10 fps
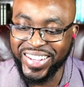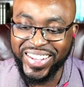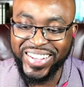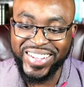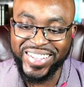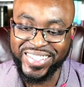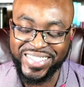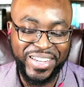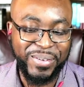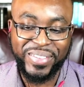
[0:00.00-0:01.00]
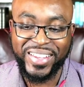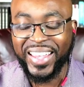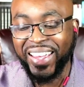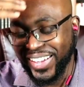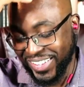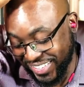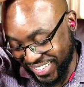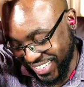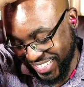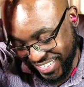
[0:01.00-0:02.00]
he is something else,
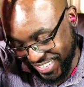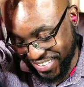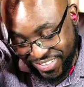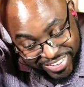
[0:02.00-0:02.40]
I tell you.